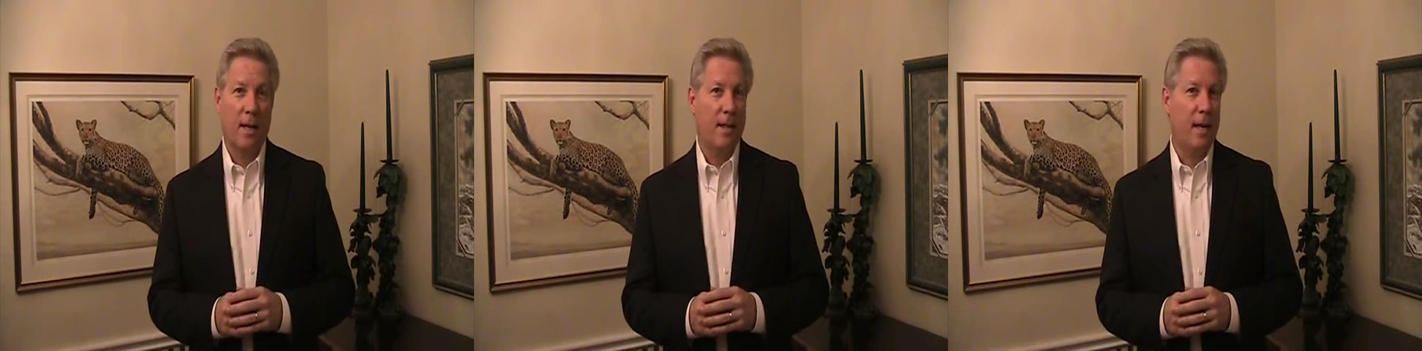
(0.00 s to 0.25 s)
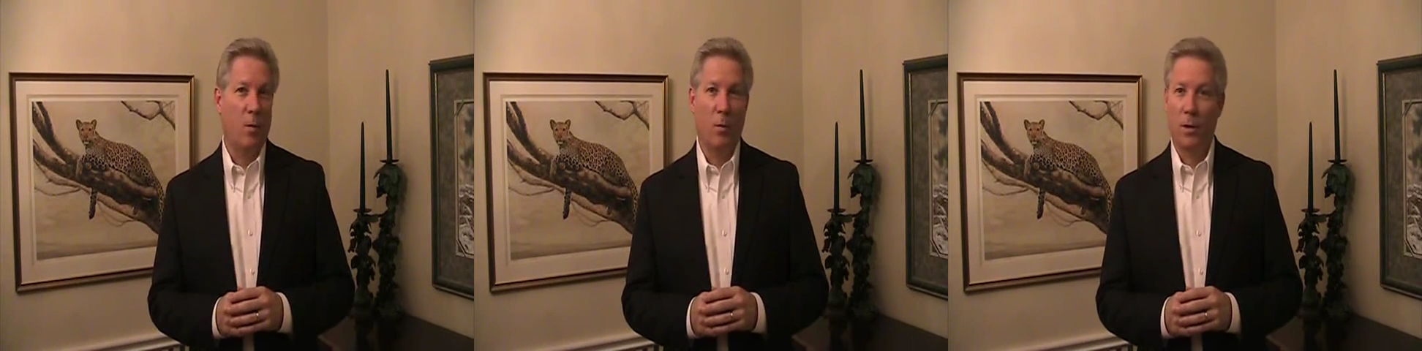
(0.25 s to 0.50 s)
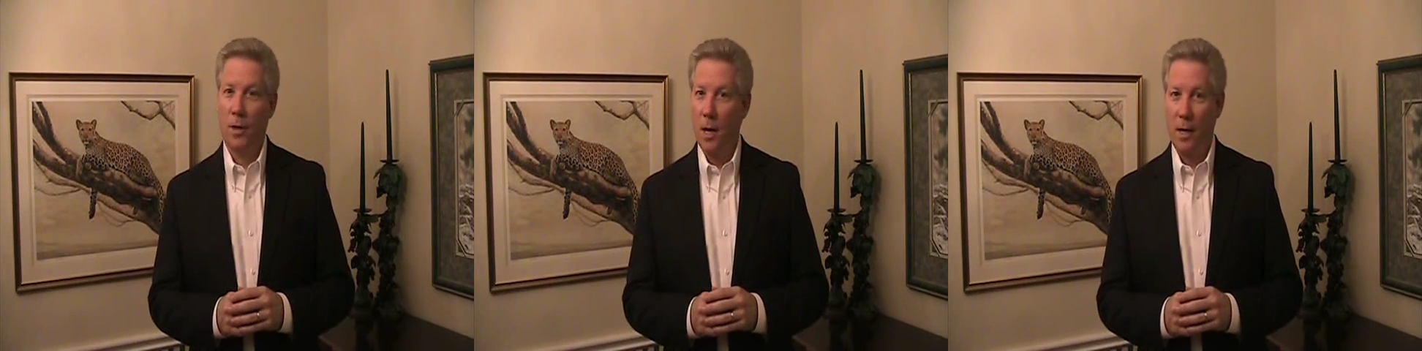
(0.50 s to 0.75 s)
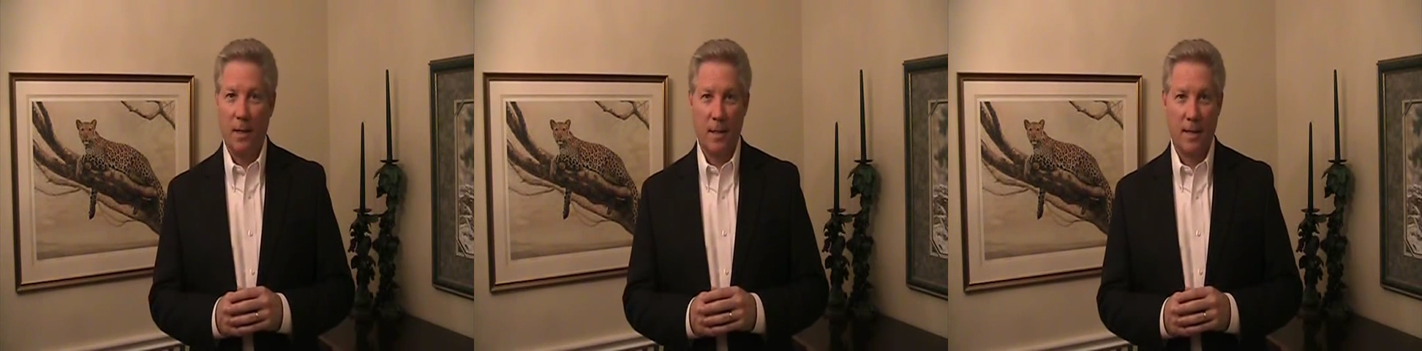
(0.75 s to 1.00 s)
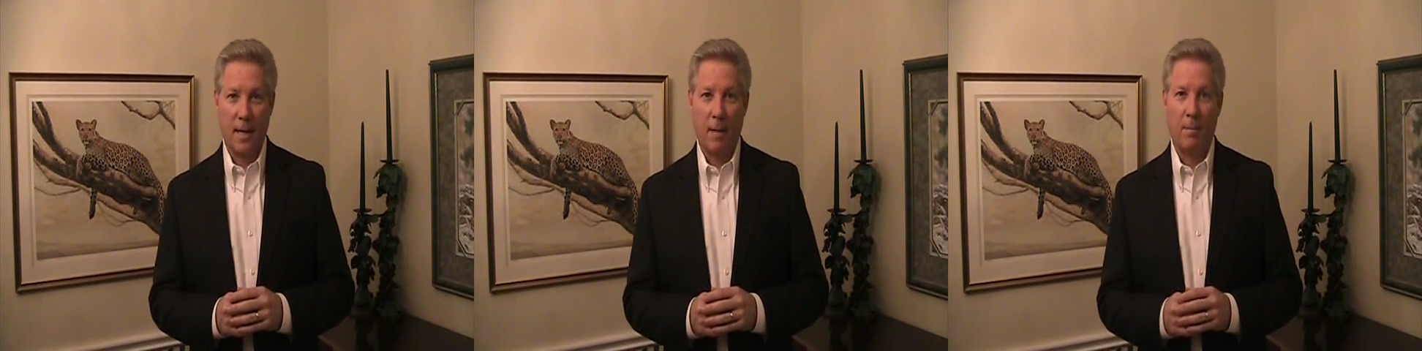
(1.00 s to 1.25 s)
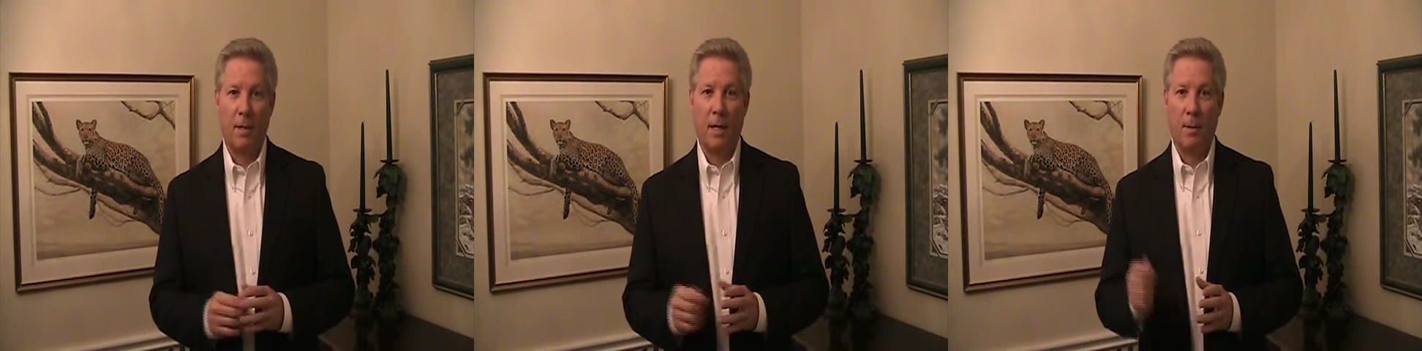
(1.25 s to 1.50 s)
They will not
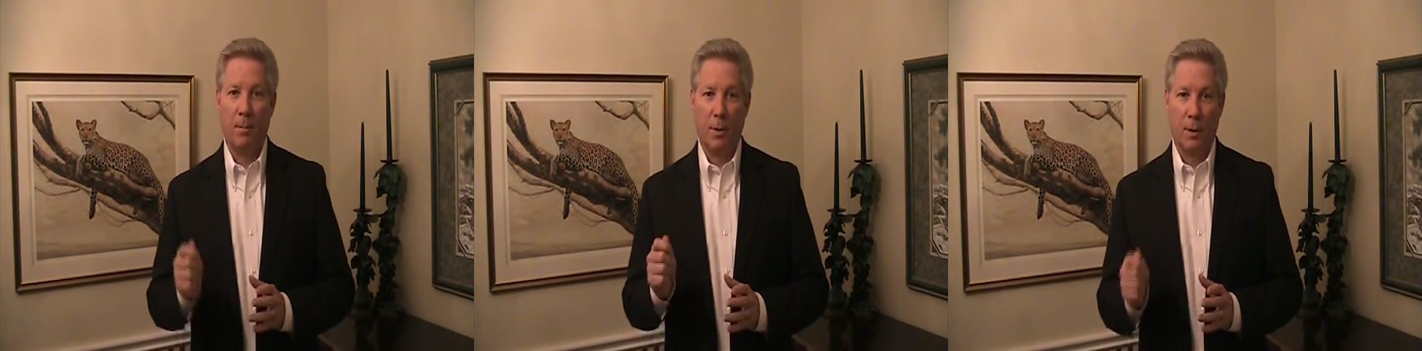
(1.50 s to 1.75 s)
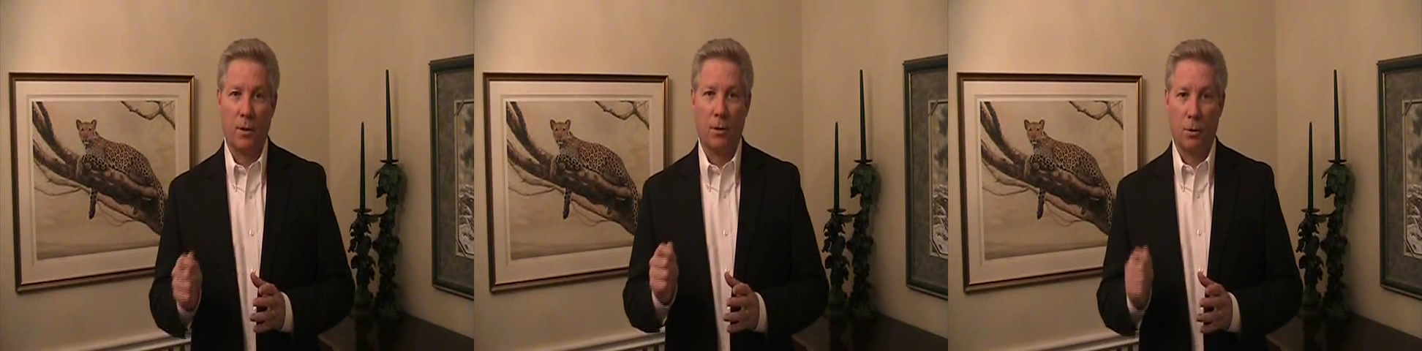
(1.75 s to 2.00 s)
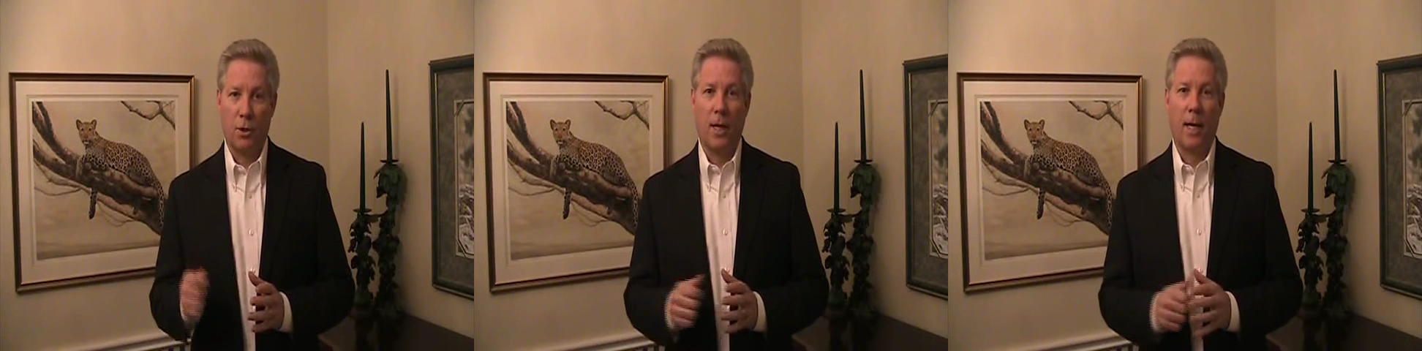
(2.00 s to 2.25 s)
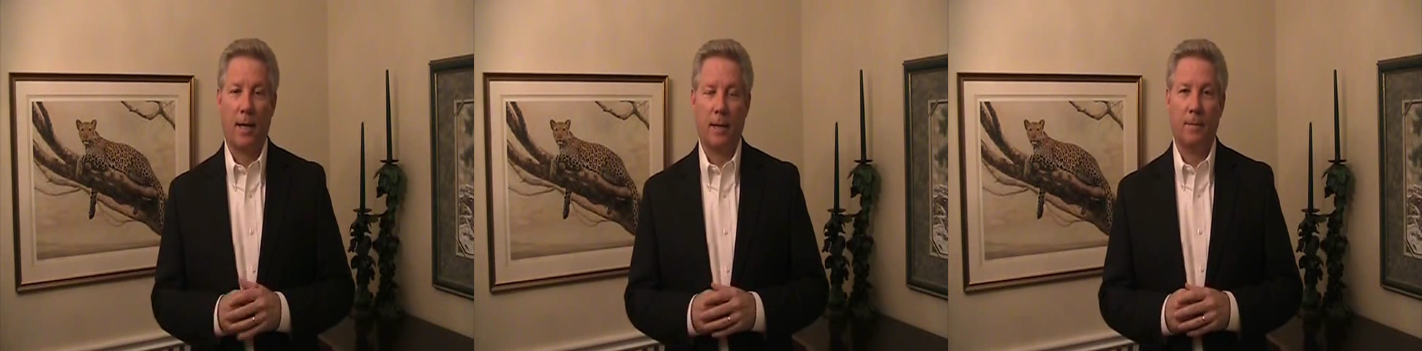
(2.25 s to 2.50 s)
accept a personal check.